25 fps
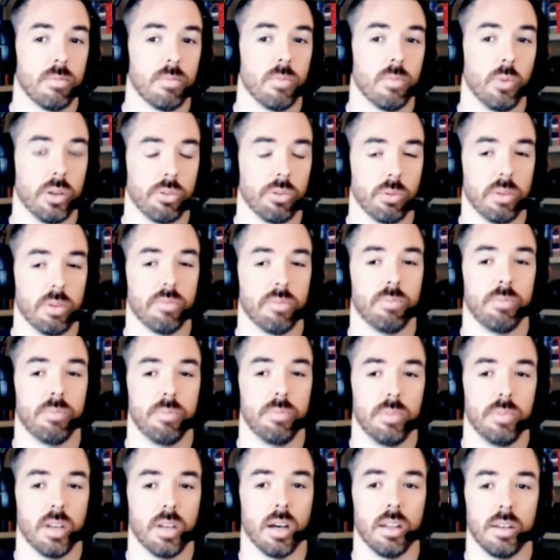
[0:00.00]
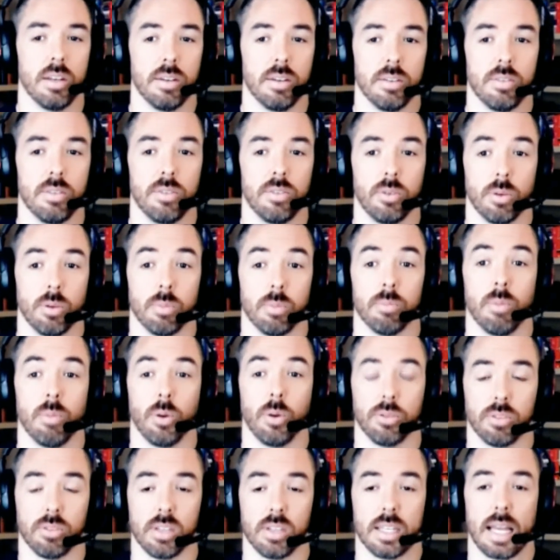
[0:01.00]
which we've done sort of
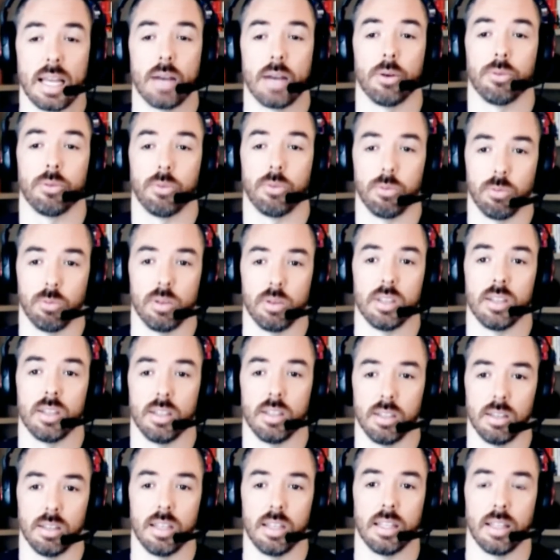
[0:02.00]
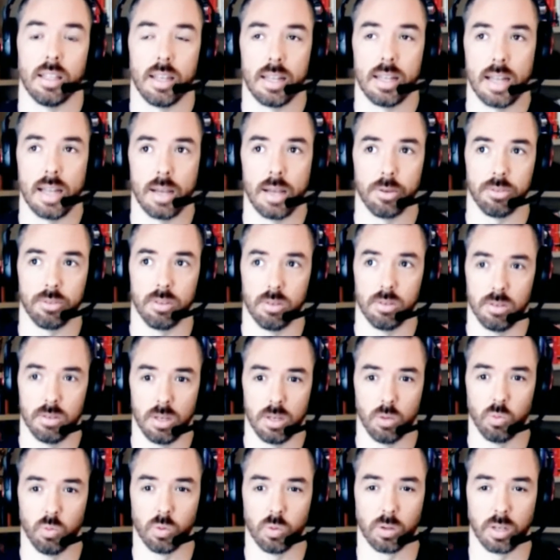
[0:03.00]
mostly in-house. It's written and led in-house, and
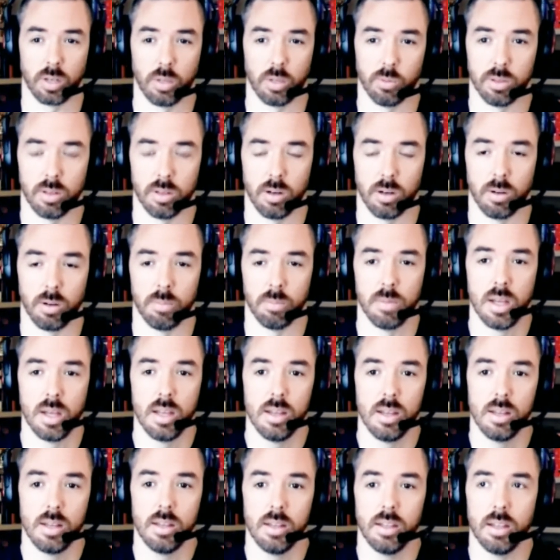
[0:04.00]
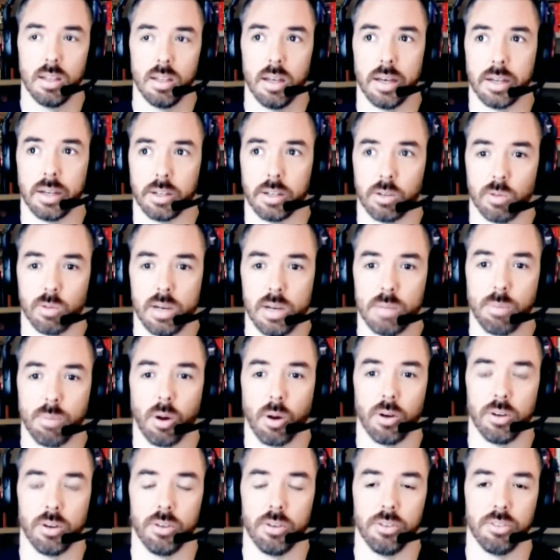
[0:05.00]
working with our great
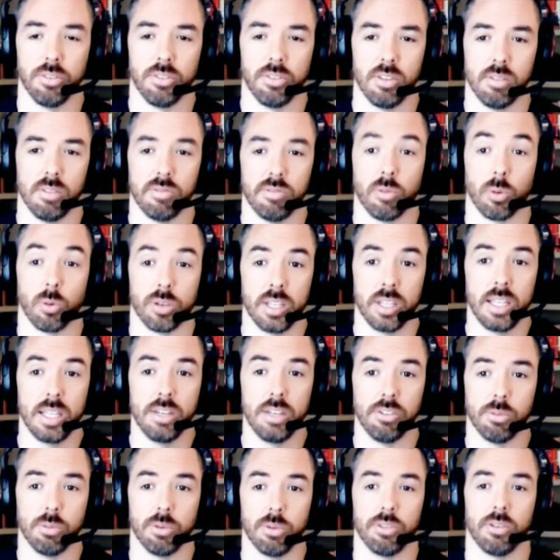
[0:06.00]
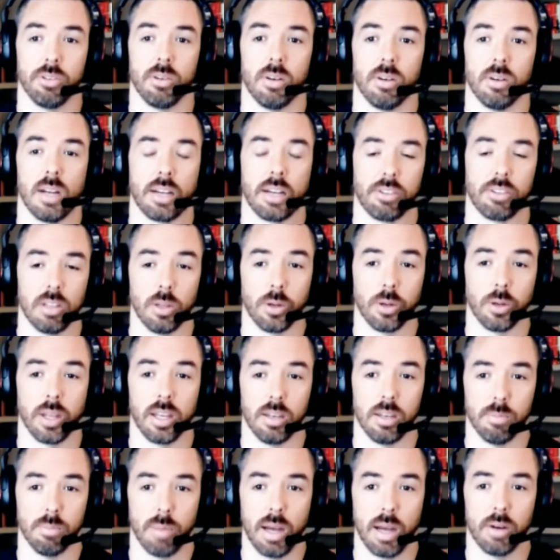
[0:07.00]
partners in Fortiche, which are actually
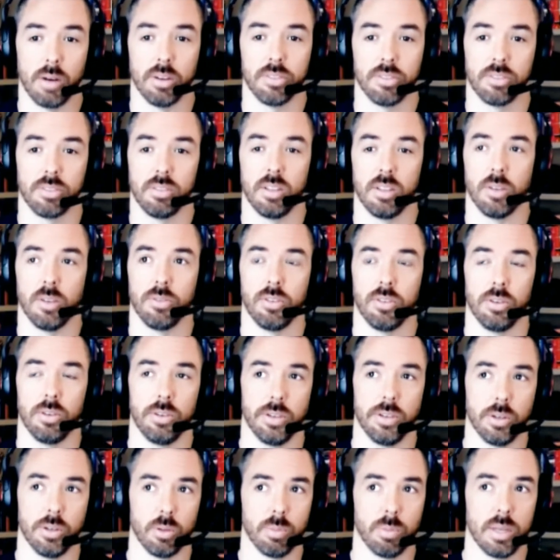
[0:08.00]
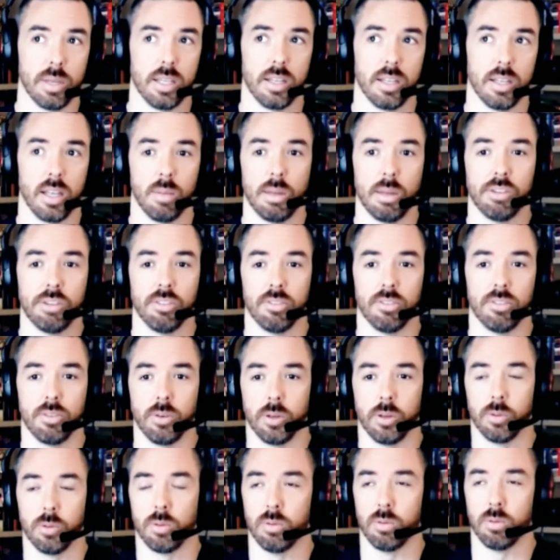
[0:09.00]
located in Paris. So they're a European animation
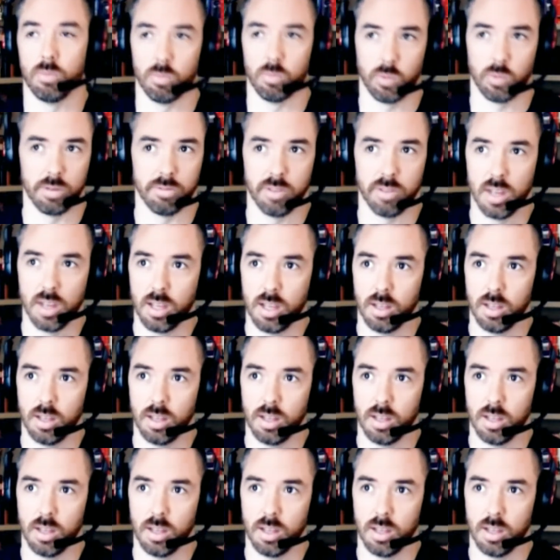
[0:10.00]
studio that we've